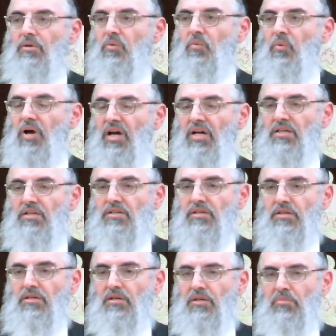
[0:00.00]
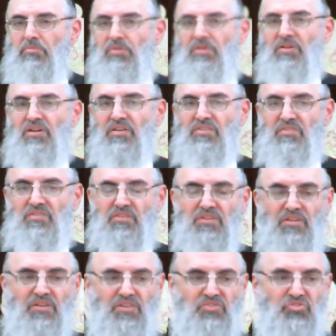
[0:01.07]
Why? Because
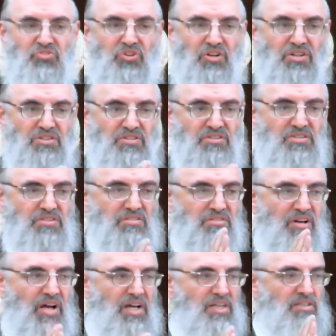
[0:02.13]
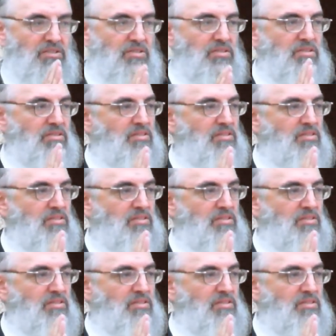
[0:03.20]
he started in right.